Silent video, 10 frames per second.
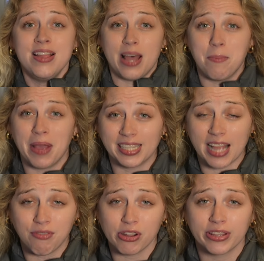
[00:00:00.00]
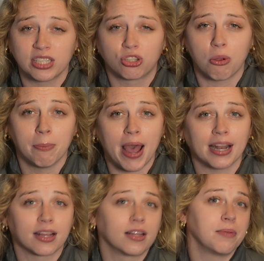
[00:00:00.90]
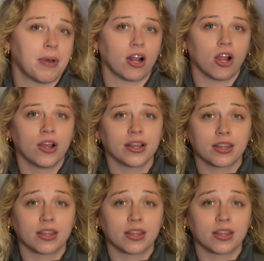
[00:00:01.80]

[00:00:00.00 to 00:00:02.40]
that makes everything dramatically better.